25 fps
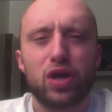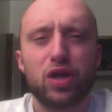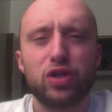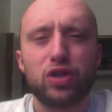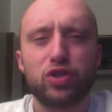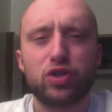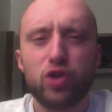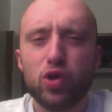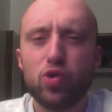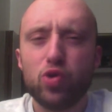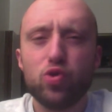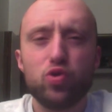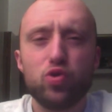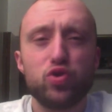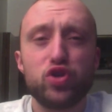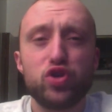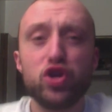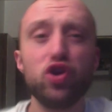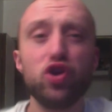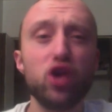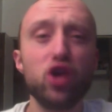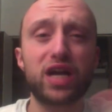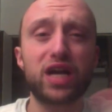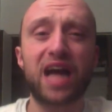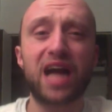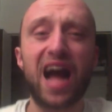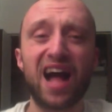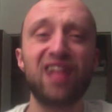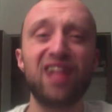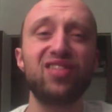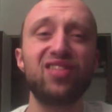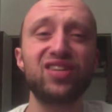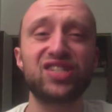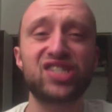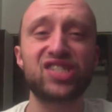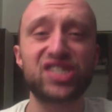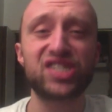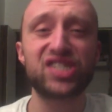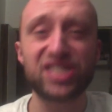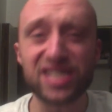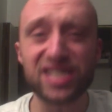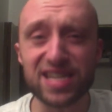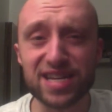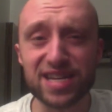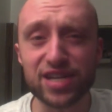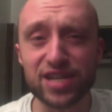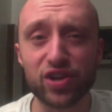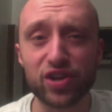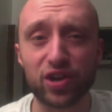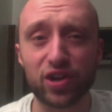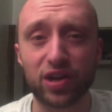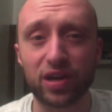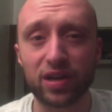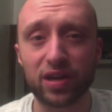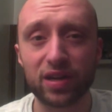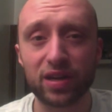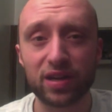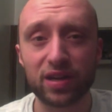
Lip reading: dude, you're a college senior.